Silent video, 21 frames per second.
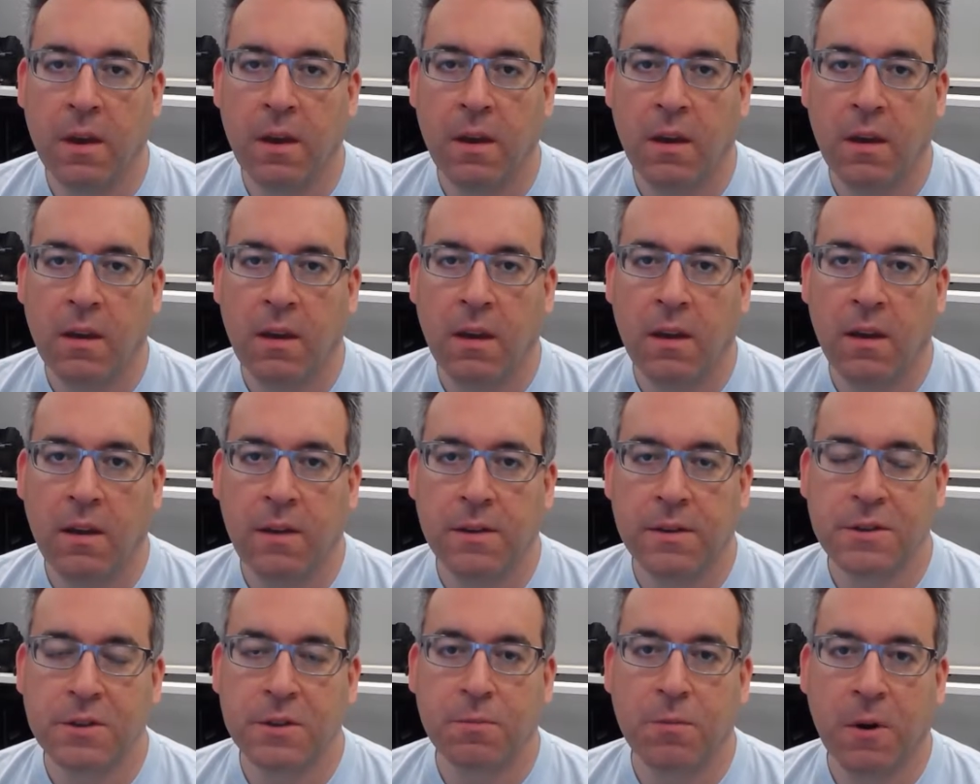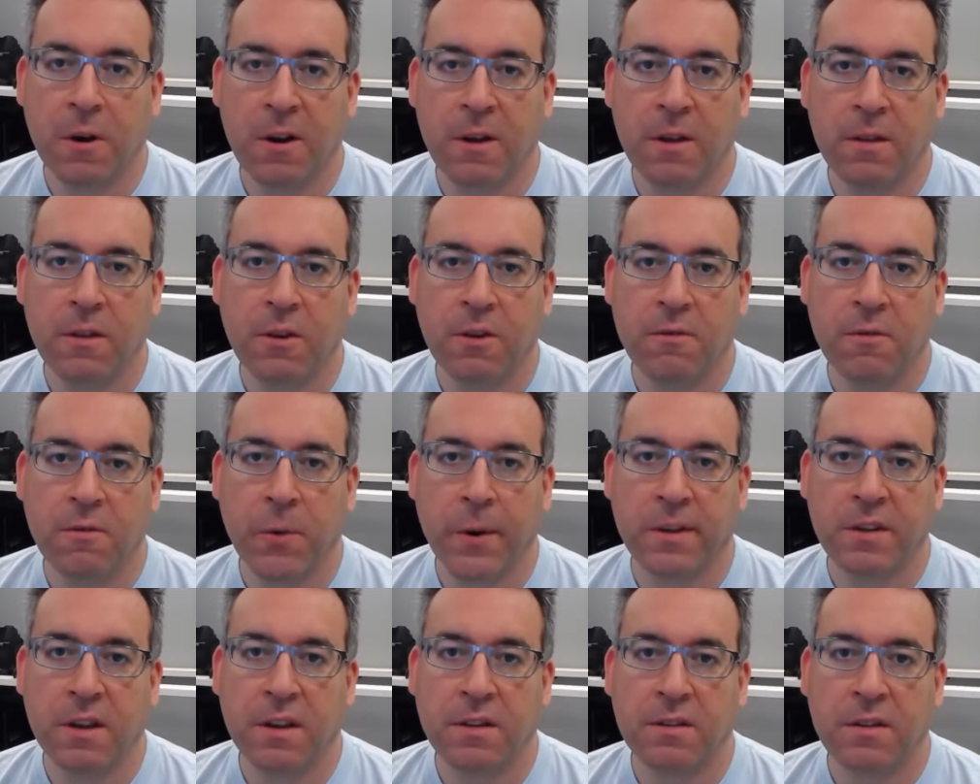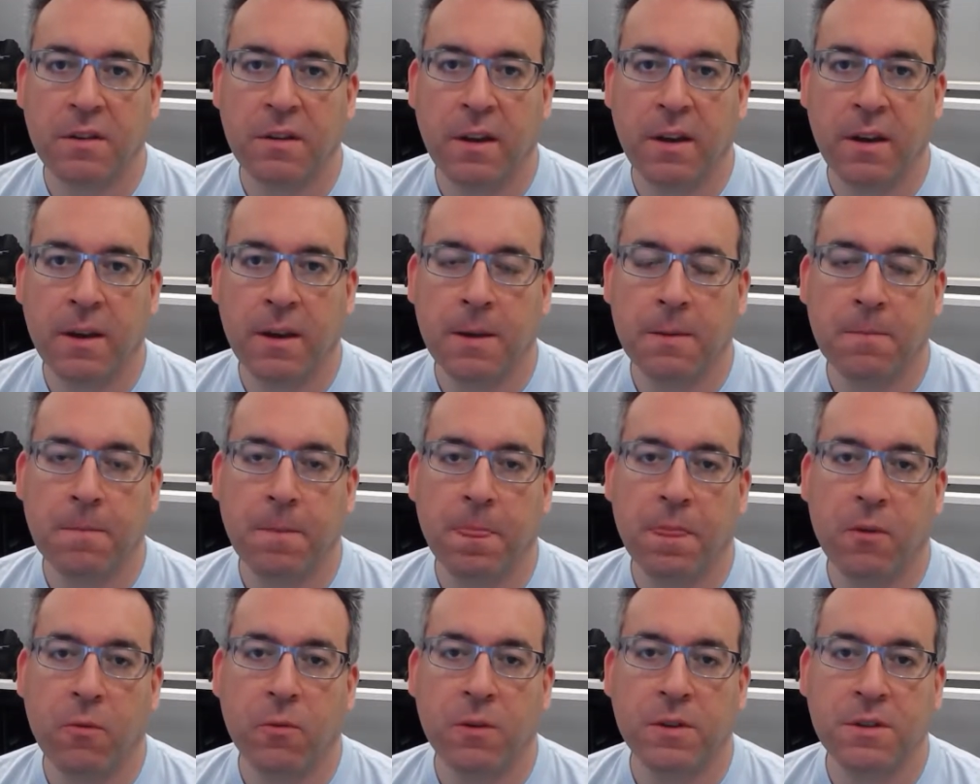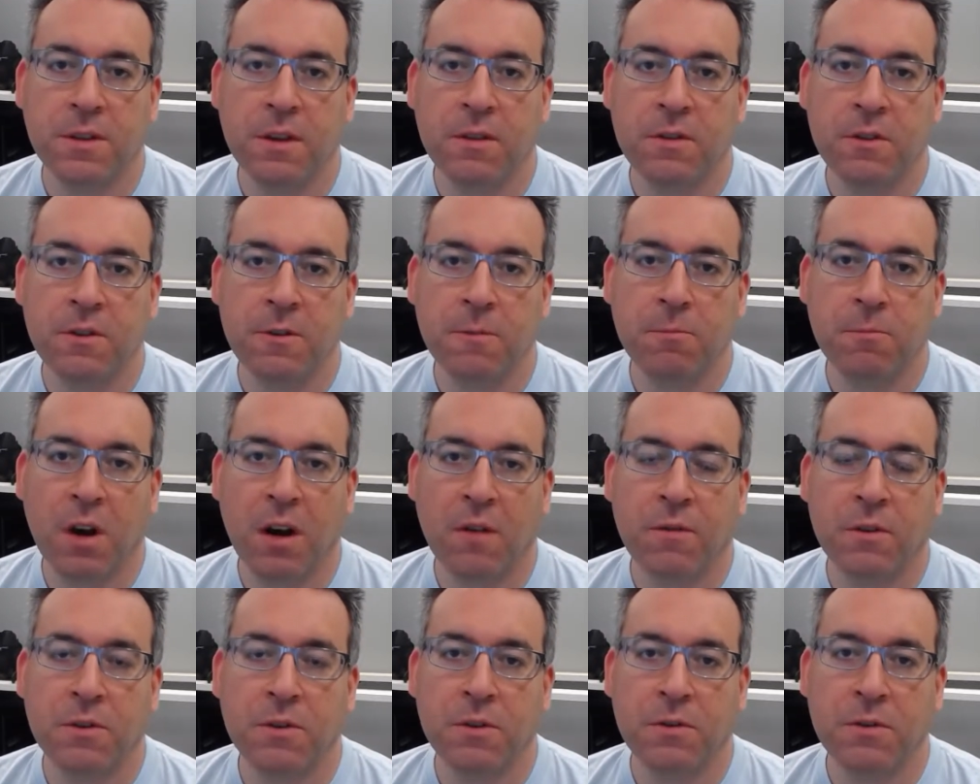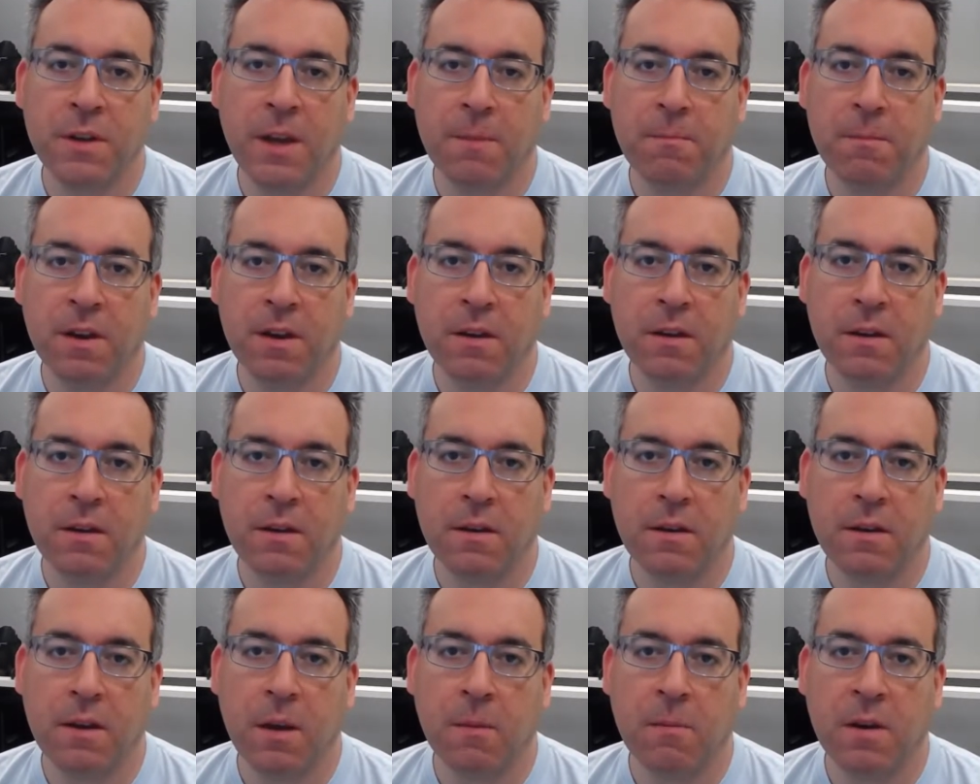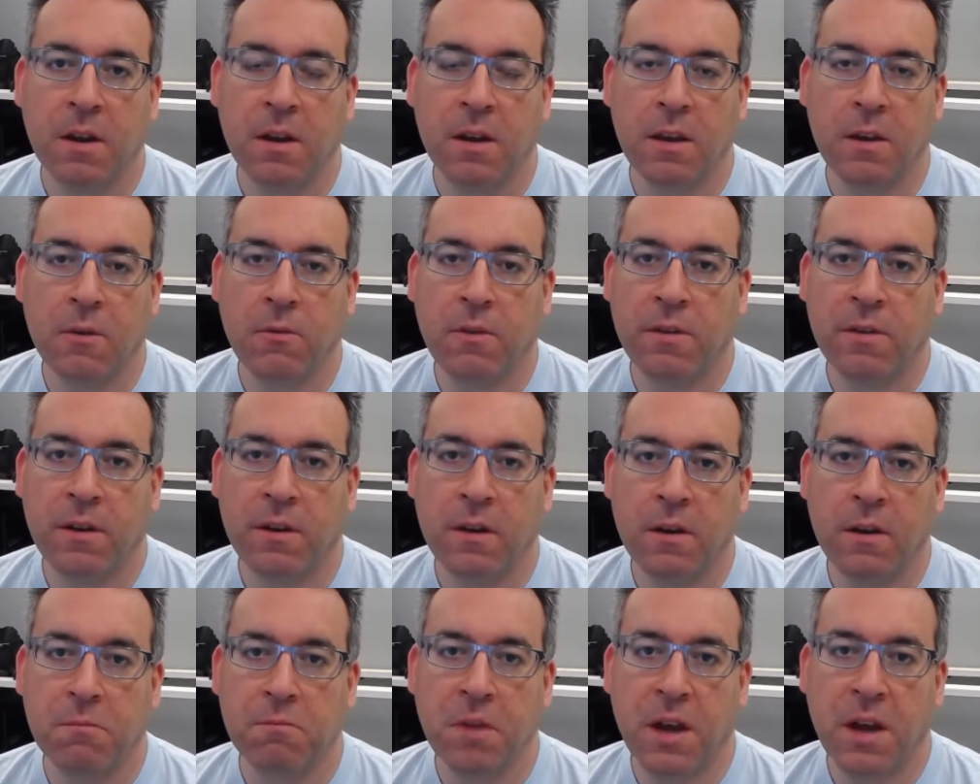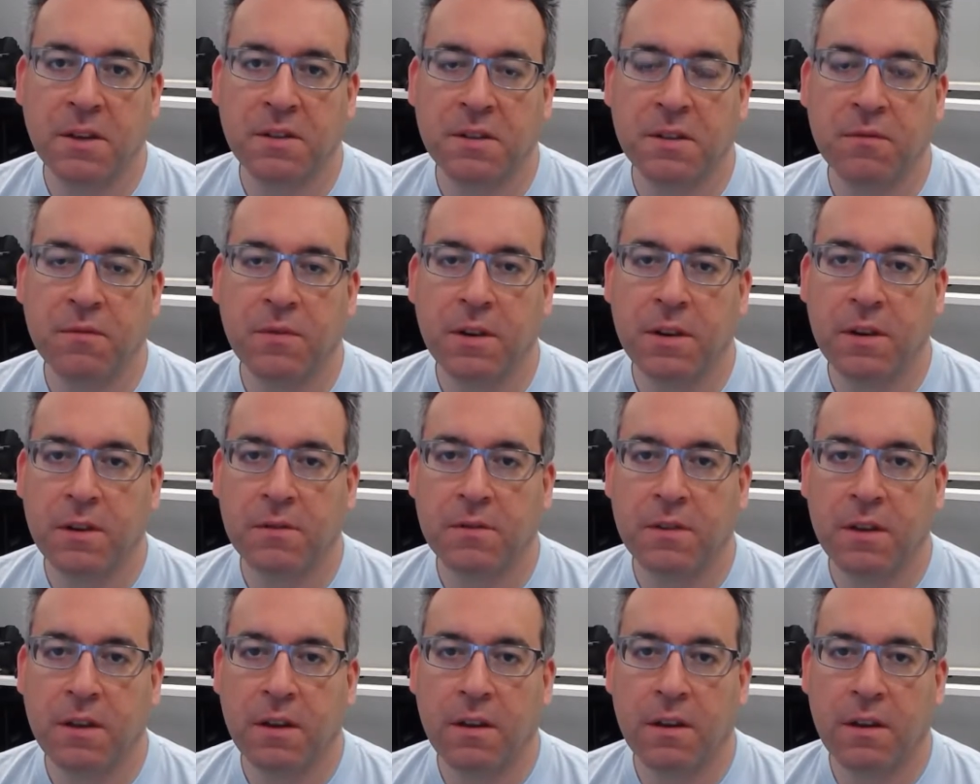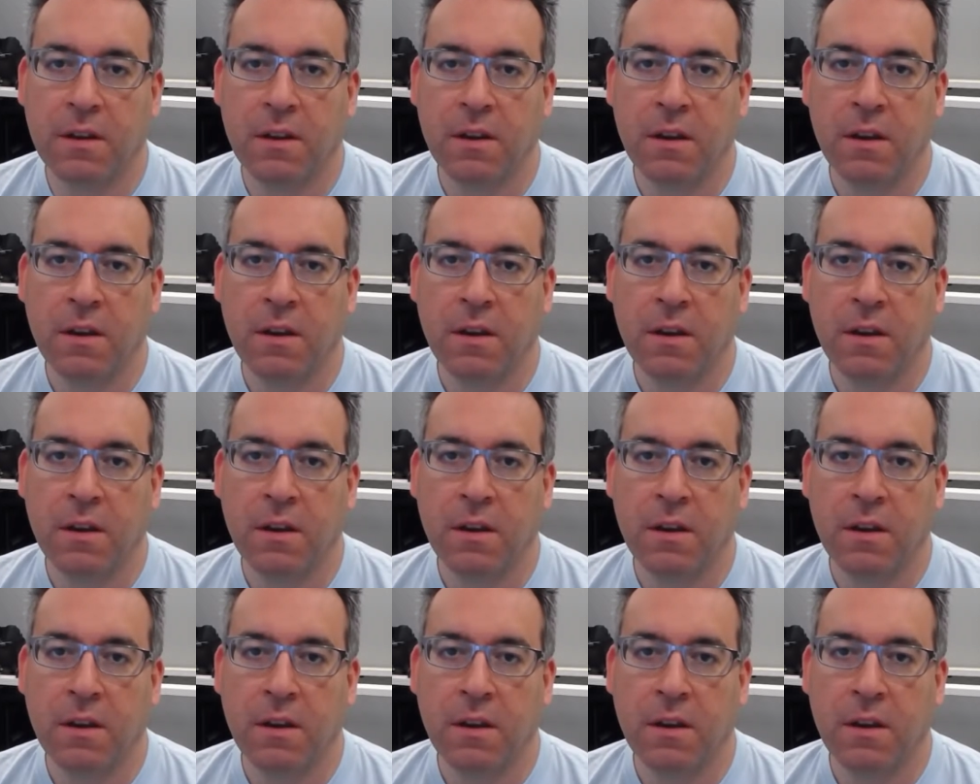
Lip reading: Hey, this is Brian, the overworked IT guy. Whiskey 2 Bravo Juliet Mike, coming at you with an unboxing video today.